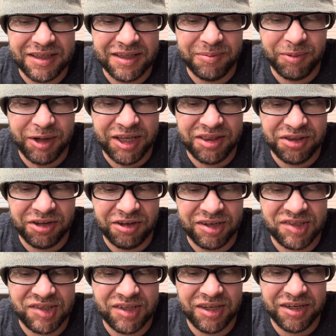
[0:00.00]
my
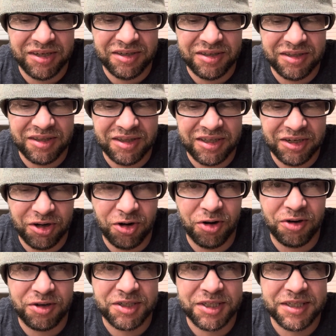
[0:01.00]
thoughts, they
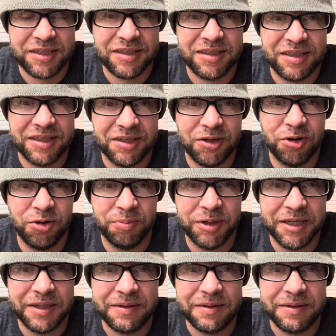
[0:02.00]
hurt. They hurt me.